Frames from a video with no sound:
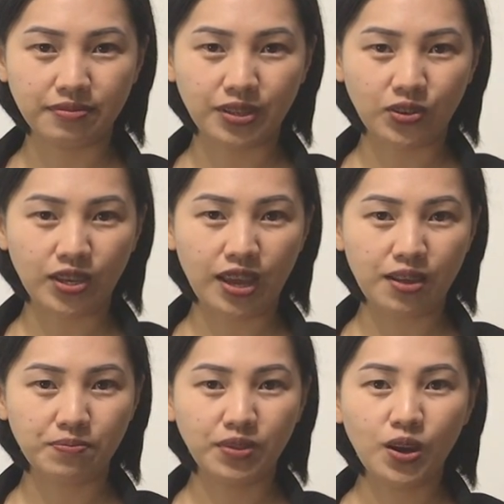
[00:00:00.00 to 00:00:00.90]
Okay.
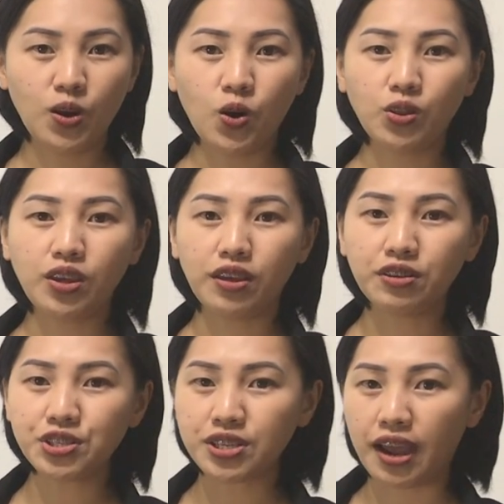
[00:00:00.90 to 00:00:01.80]
On the other
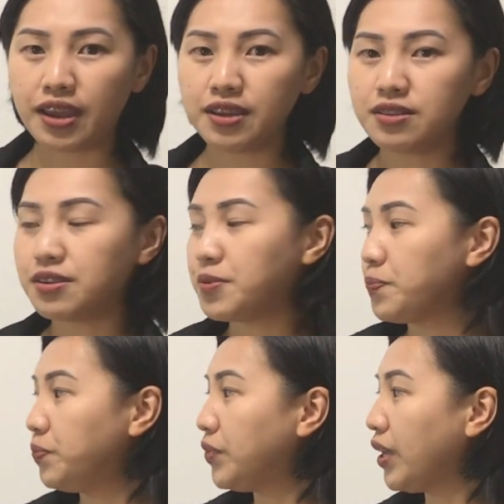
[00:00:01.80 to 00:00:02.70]
side,
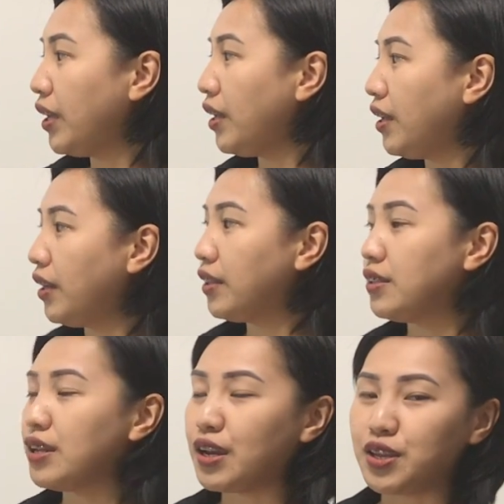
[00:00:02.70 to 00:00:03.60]
in
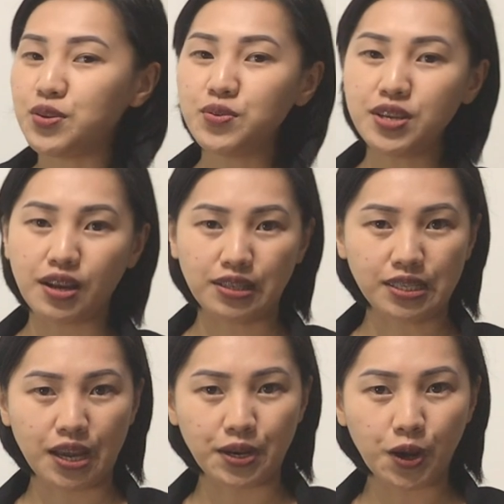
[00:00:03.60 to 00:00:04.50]
a UDL
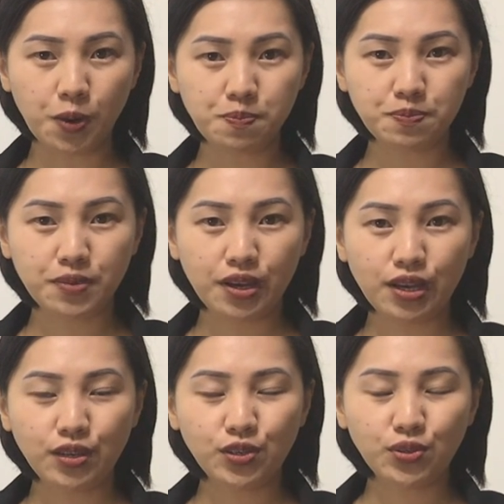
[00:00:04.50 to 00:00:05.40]
setup,
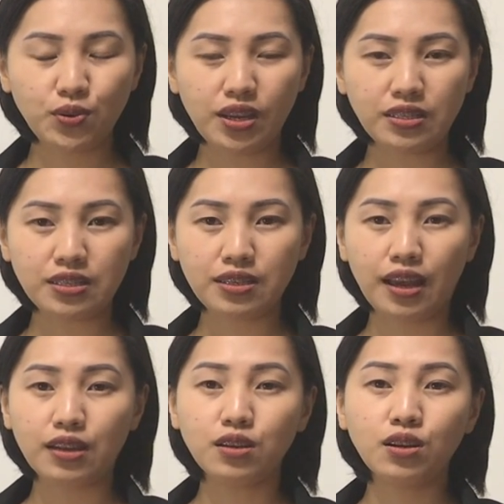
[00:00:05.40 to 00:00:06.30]
students
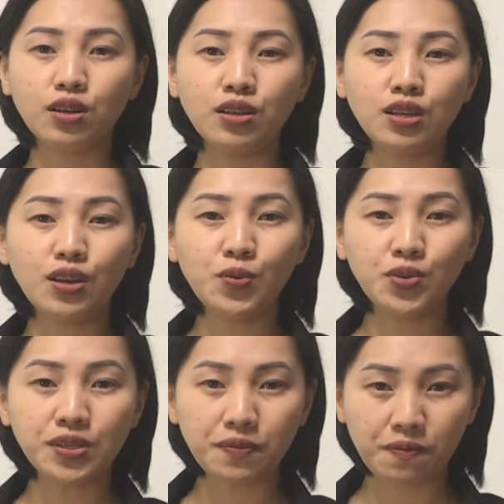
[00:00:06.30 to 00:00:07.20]
get
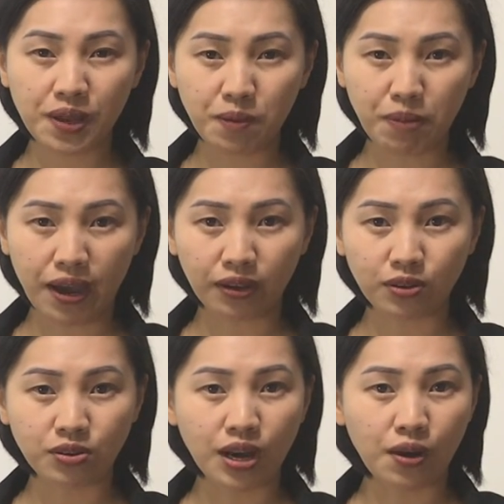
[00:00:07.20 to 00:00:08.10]
continuous feedback
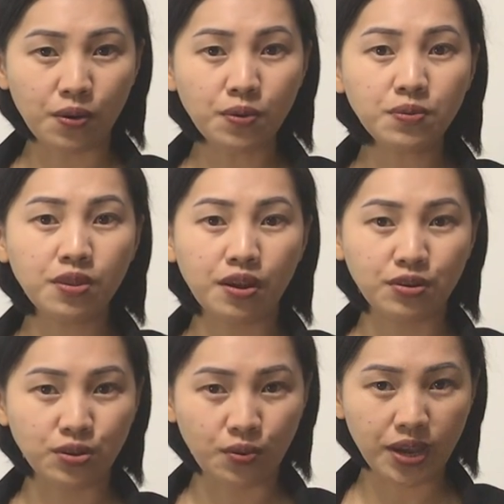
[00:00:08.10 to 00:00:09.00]
on how they're
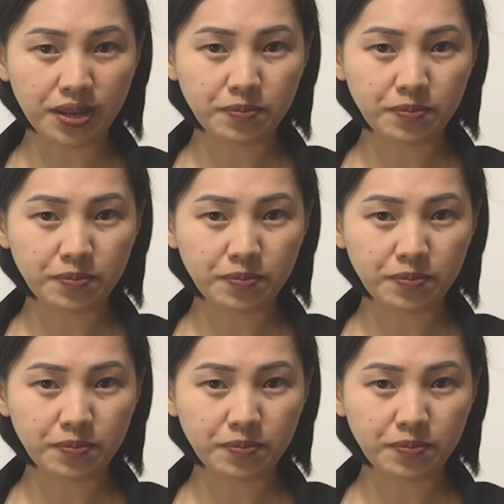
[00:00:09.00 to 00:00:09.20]
doing